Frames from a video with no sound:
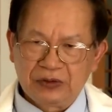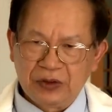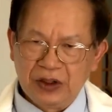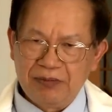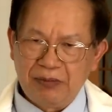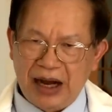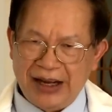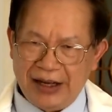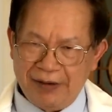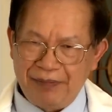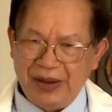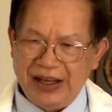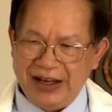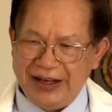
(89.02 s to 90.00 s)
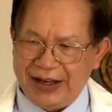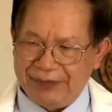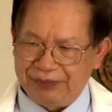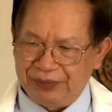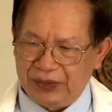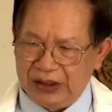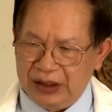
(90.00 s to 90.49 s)
From my
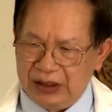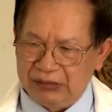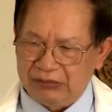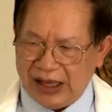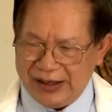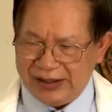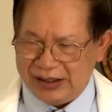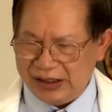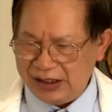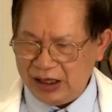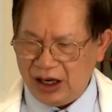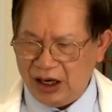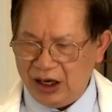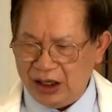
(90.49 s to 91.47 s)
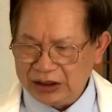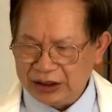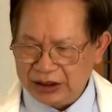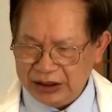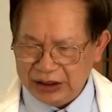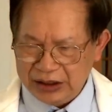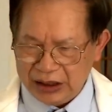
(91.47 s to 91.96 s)
opinion, that's
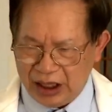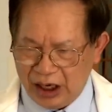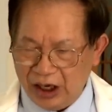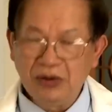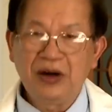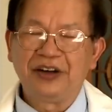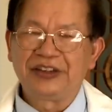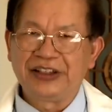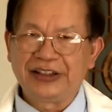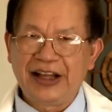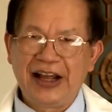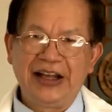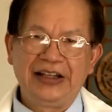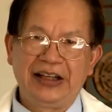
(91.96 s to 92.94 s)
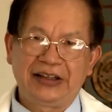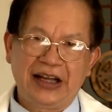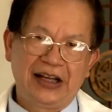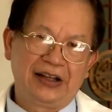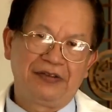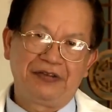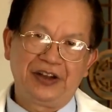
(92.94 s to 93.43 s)
all of the data
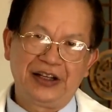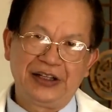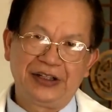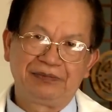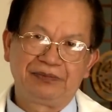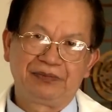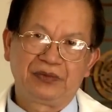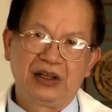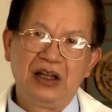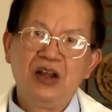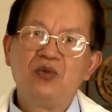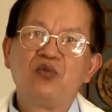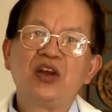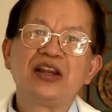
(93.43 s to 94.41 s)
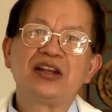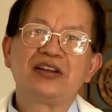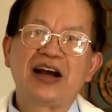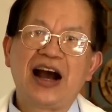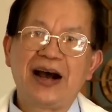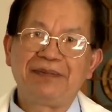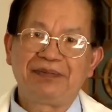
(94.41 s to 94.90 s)
kind of failure. We
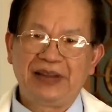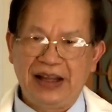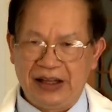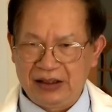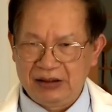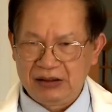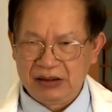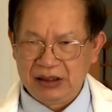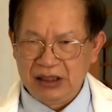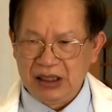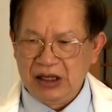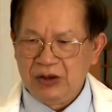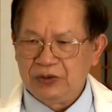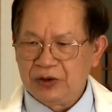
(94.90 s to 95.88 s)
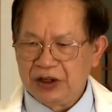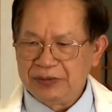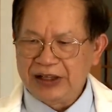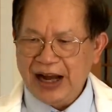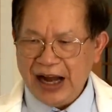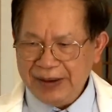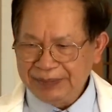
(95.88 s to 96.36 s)
need to update.
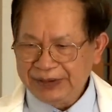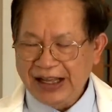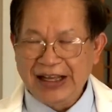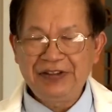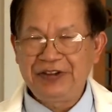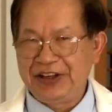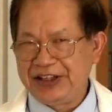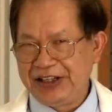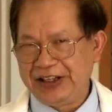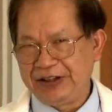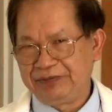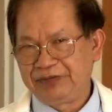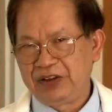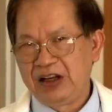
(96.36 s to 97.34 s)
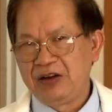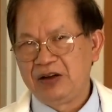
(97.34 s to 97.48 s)
From the update failure,